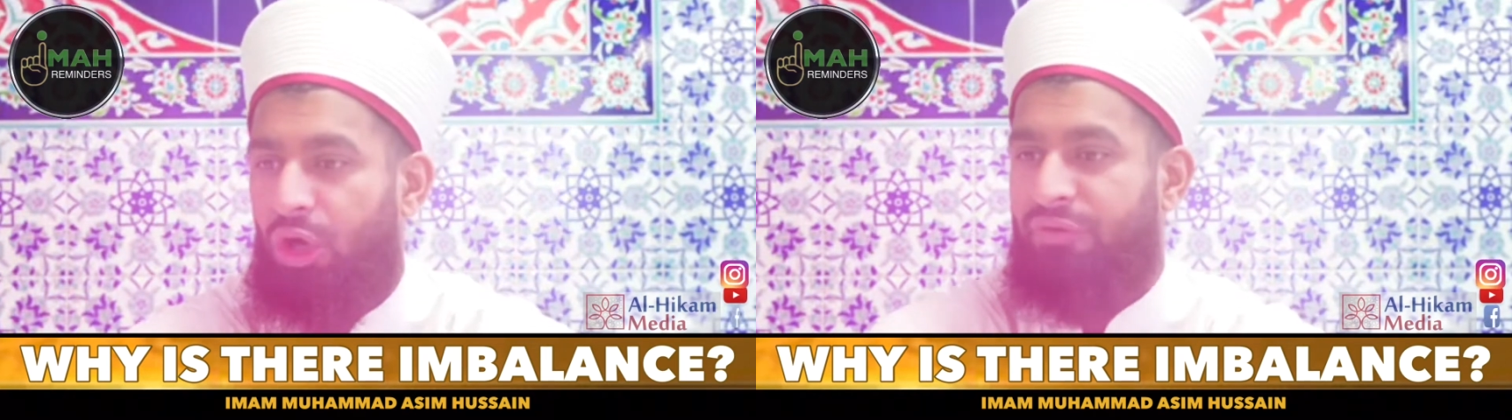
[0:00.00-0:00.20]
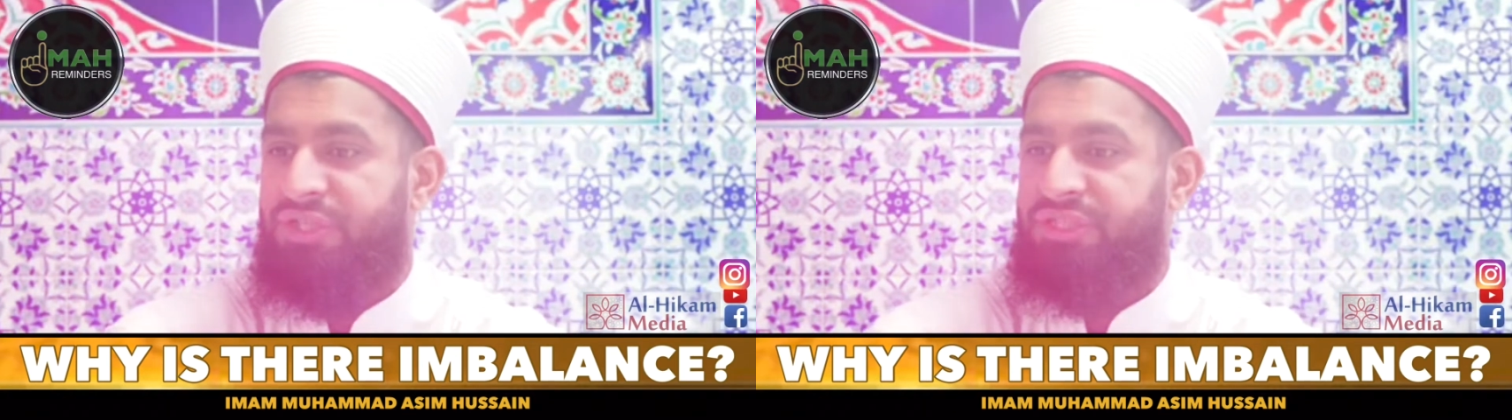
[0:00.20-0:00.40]

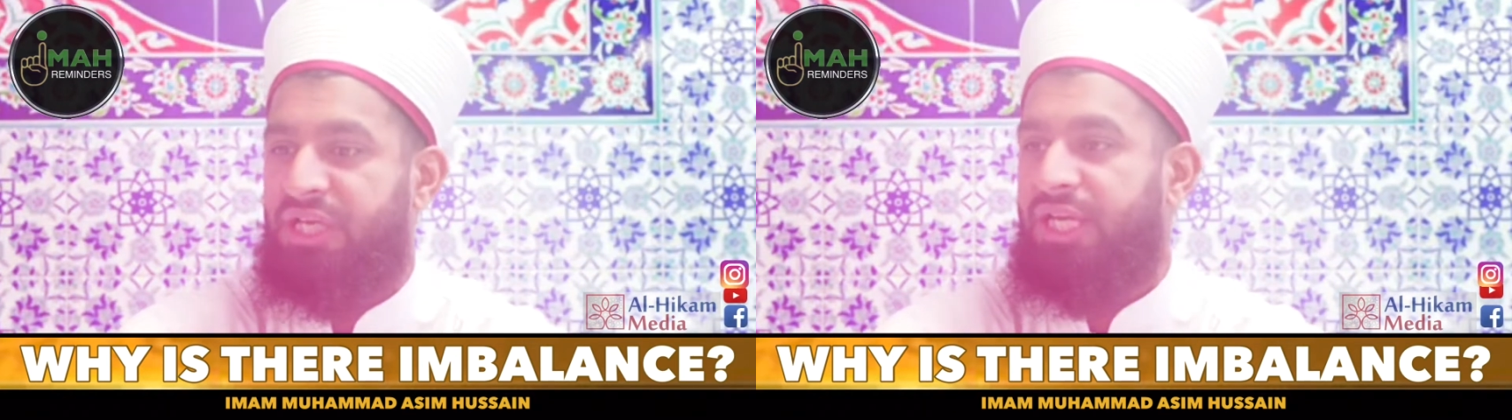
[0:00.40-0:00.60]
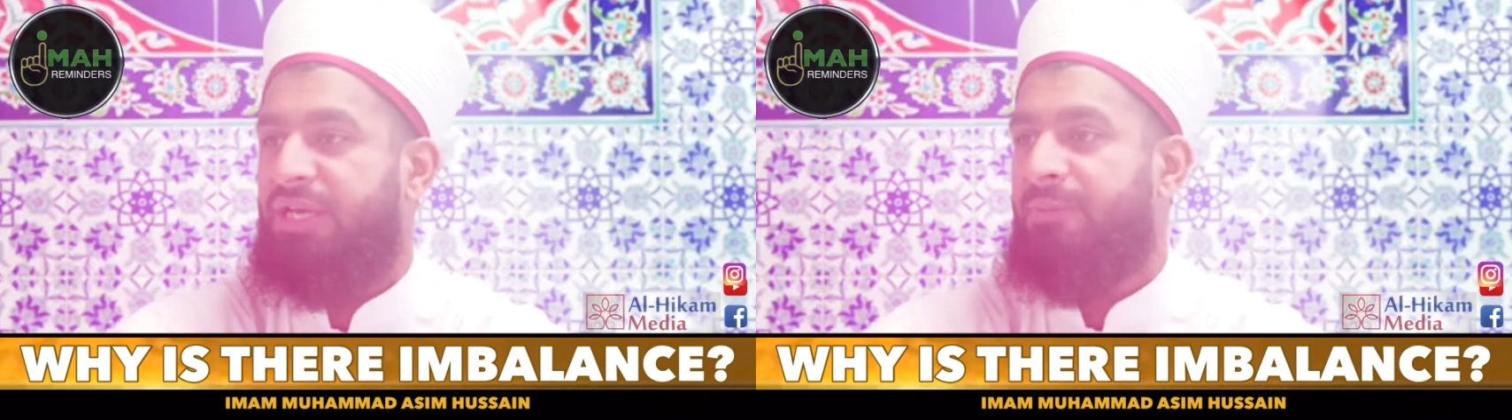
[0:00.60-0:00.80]
All of a
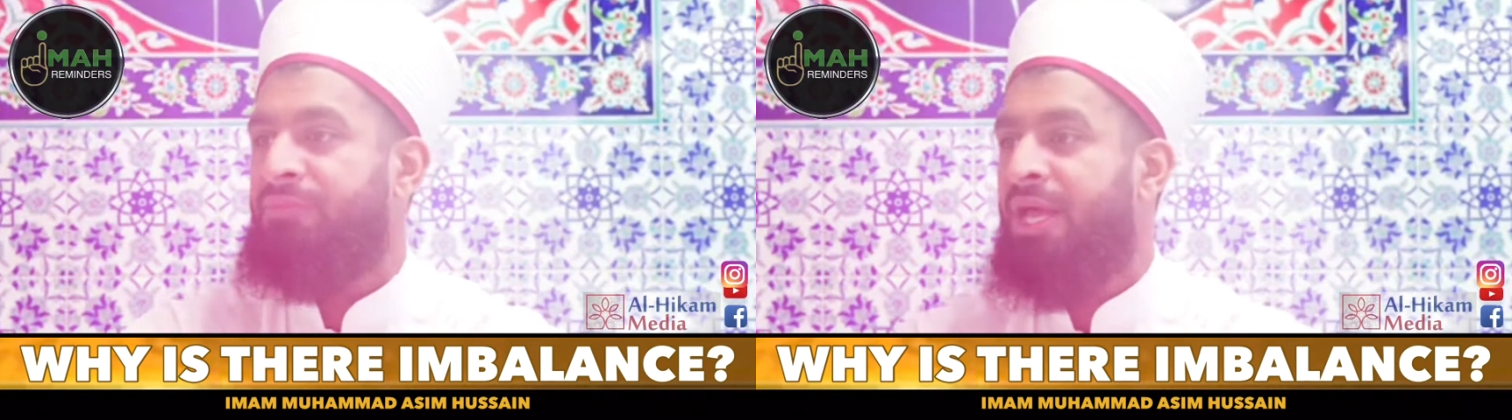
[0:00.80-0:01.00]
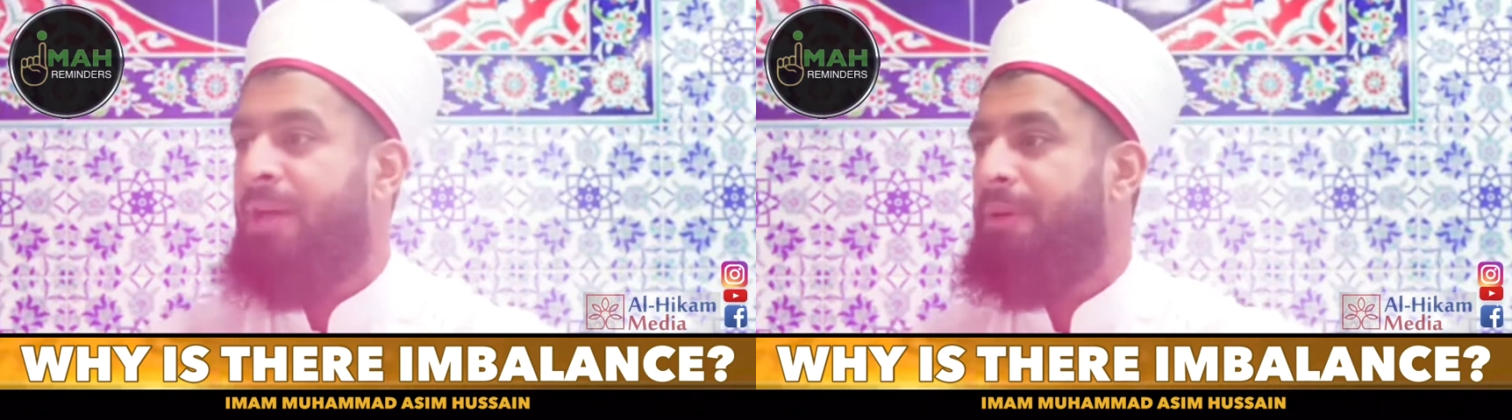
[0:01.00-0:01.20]

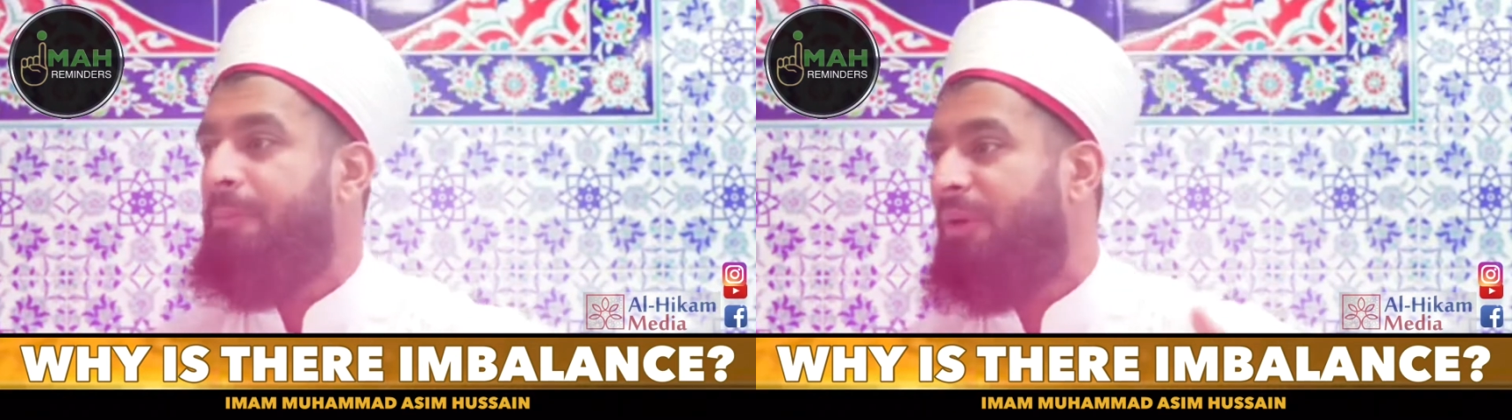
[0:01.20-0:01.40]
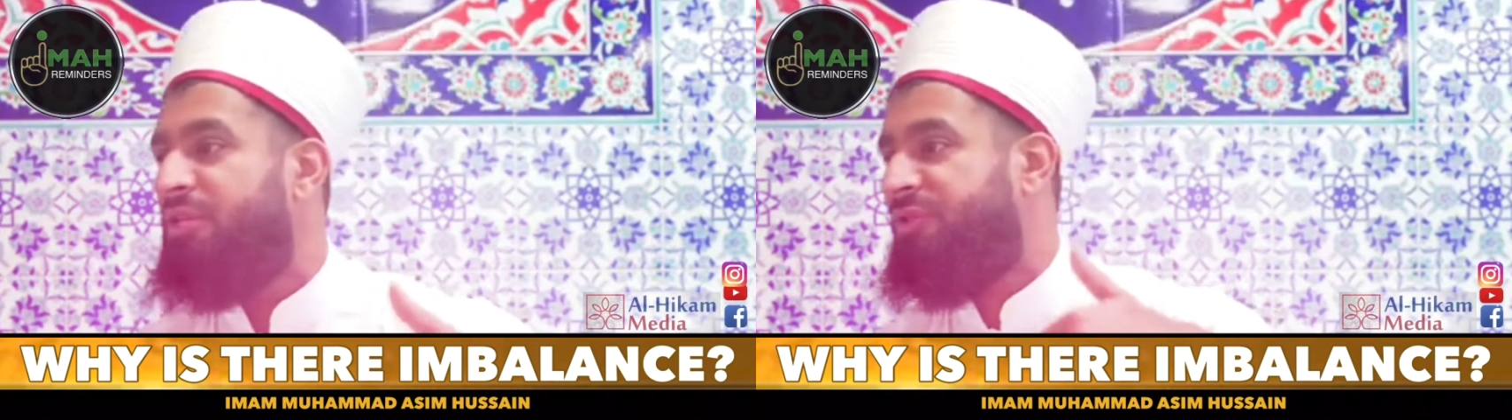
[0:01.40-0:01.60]
sudden,
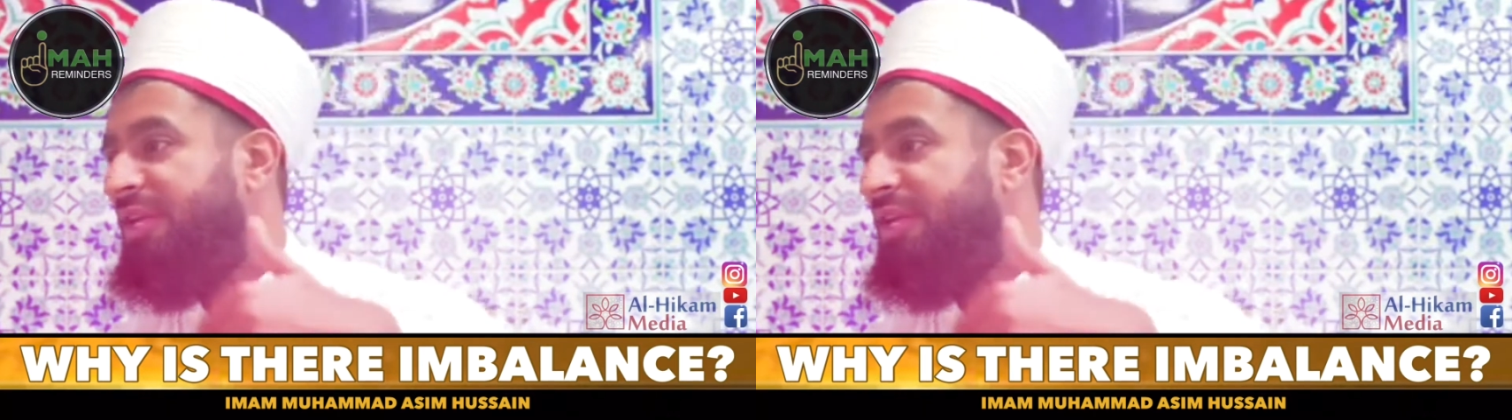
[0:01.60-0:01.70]
people